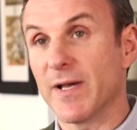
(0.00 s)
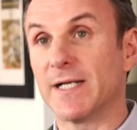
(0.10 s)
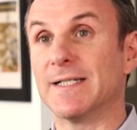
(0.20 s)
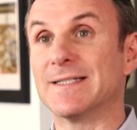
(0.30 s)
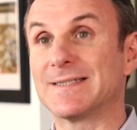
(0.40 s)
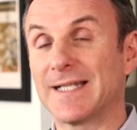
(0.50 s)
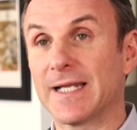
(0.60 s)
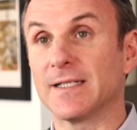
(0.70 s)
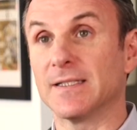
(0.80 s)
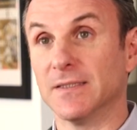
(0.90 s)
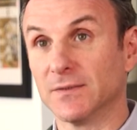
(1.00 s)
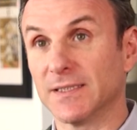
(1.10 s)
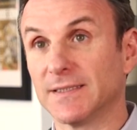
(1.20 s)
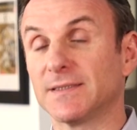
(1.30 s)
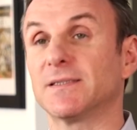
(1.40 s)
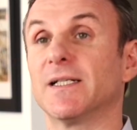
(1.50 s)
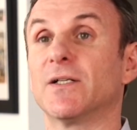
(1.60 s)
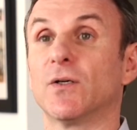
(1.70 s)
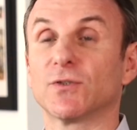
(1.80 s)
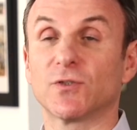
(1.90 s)
better understand the illness
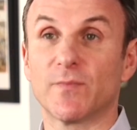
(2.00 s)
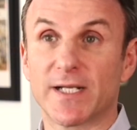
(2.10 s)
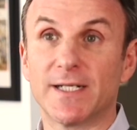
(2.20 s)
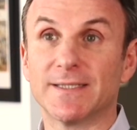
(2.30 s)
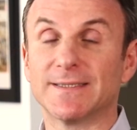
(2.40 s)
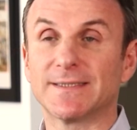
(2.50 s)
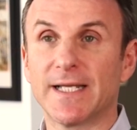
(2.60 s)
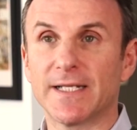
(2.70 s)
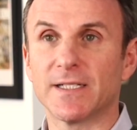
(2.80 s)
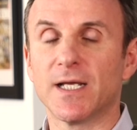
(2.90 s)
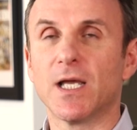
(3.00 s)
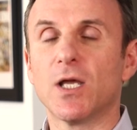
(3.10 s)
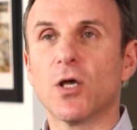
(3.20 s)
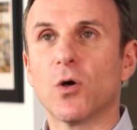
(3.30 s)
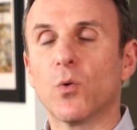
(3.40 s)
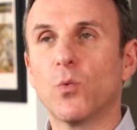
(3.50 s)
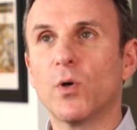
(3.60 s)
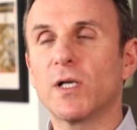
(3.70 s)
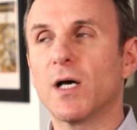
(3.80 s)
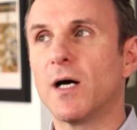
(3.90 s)
and also better understand
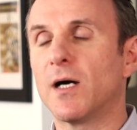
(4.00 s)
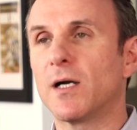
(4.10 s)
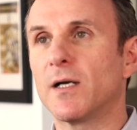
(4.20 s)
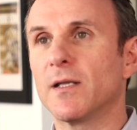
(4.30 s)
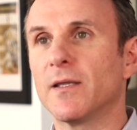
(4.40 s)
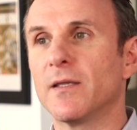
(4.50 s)
what are